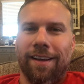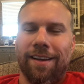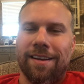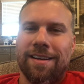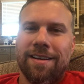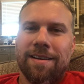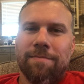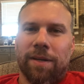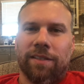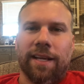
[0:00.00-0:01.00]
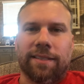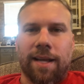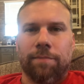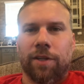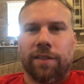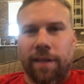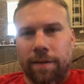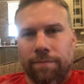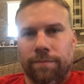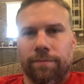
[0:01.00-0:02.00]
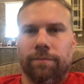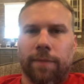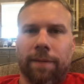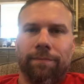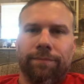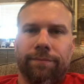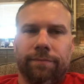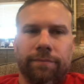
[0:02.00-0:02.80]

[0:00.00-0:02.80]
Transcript: but until next time, talk to you later. Bye.